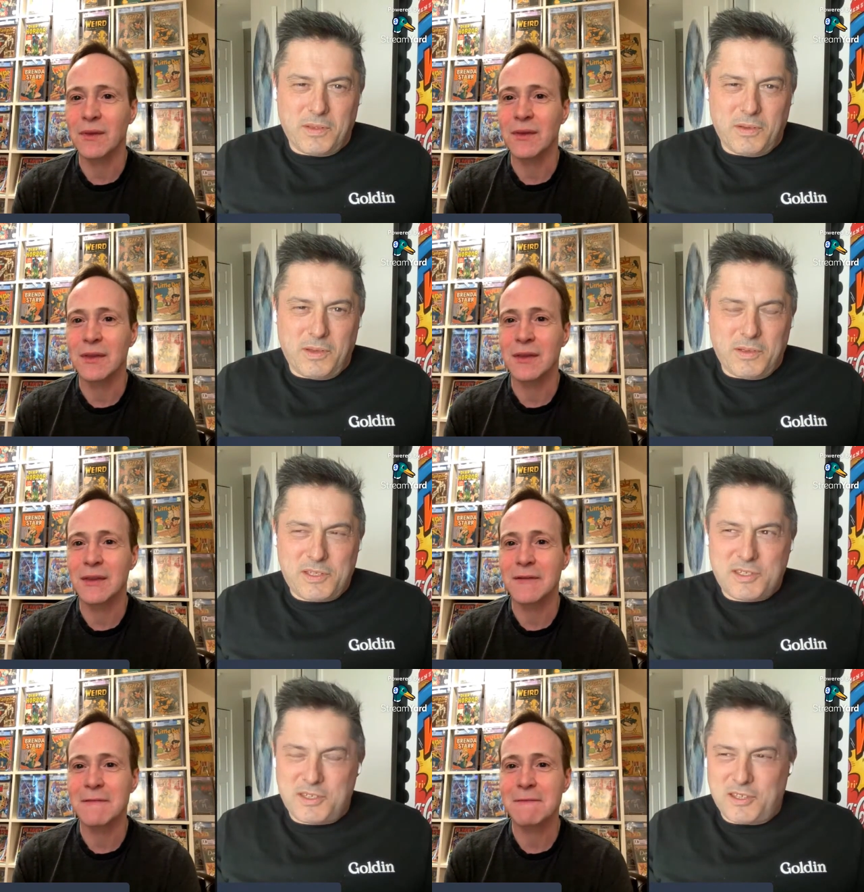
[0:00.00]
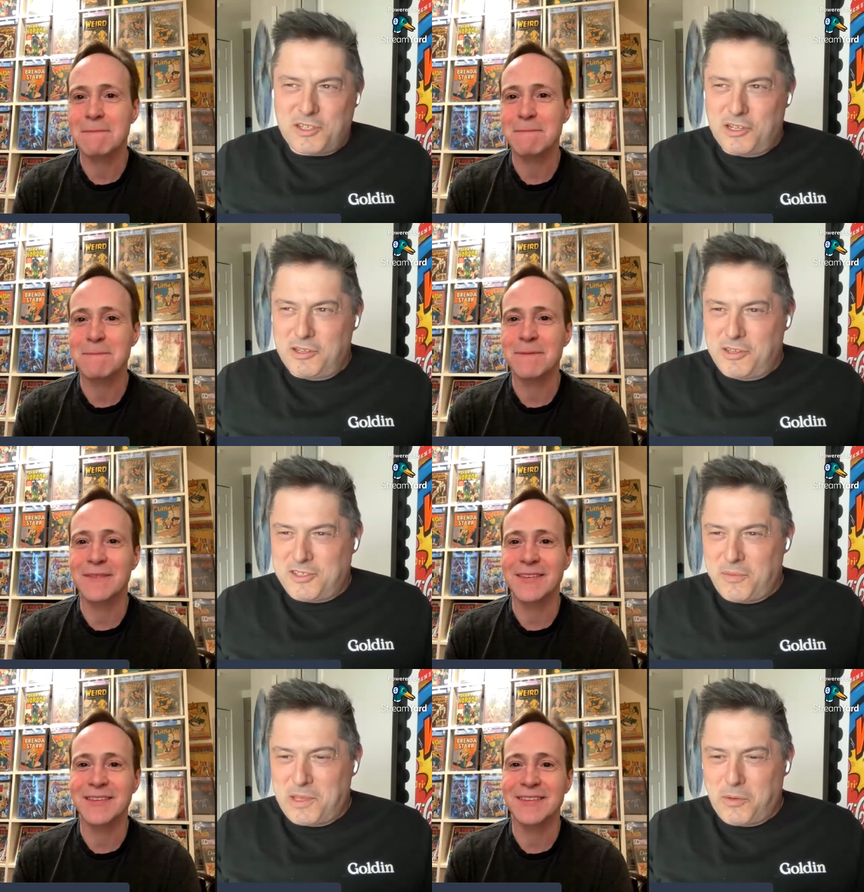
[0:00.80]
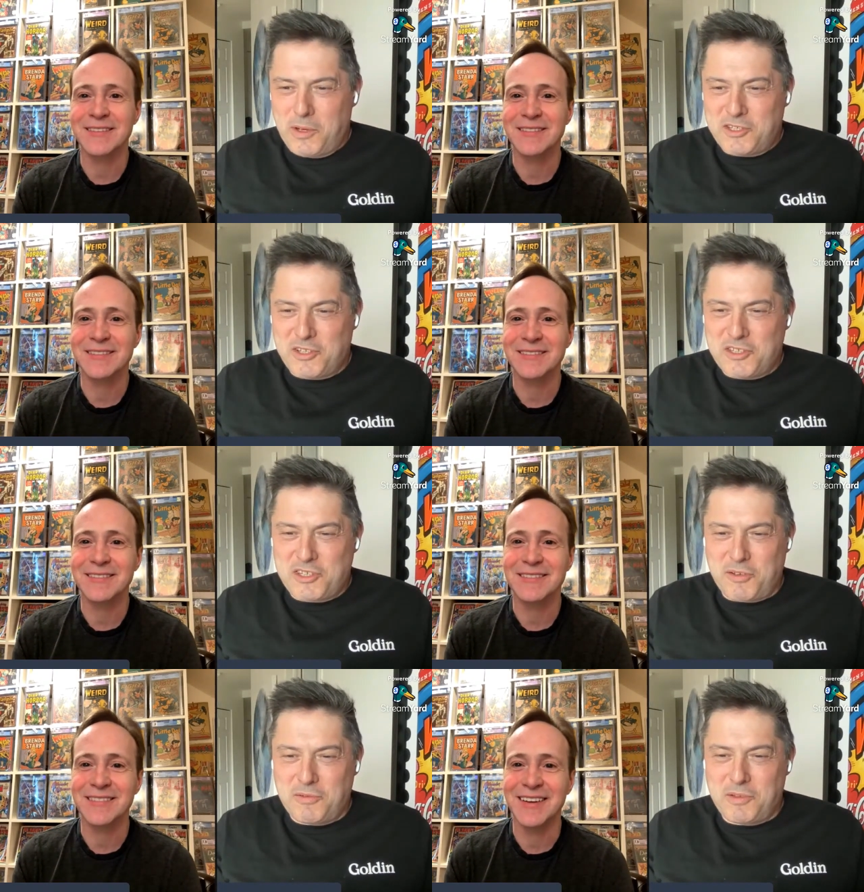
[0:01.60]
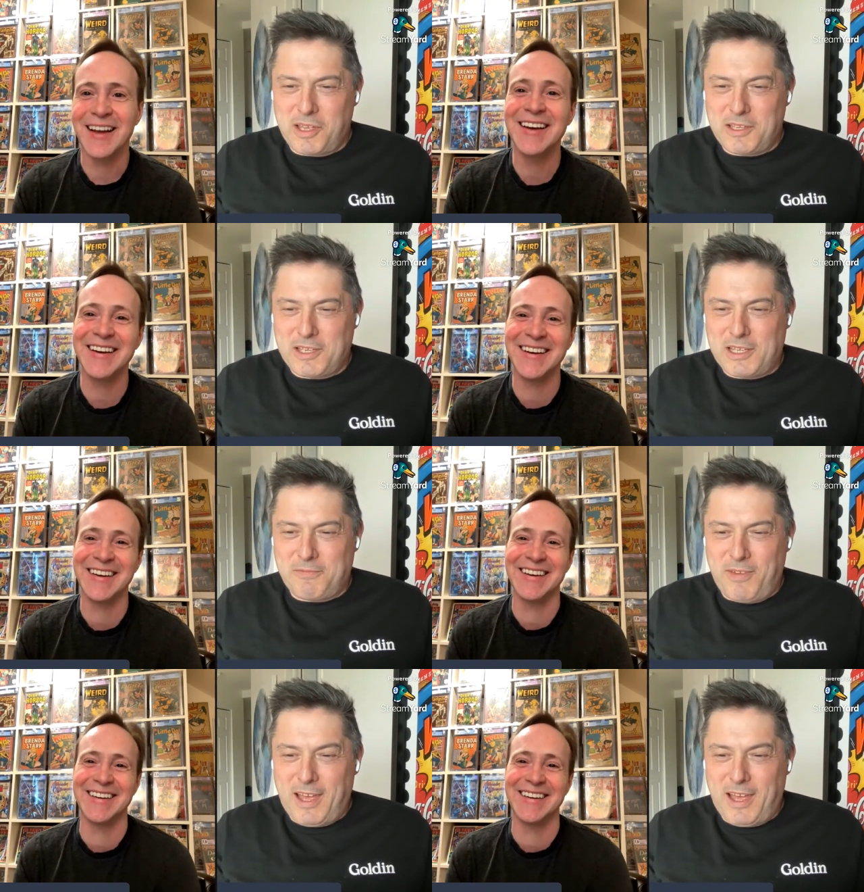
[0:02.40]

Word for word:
Speaker 1: Wow, that's such a so many questions. So it, it's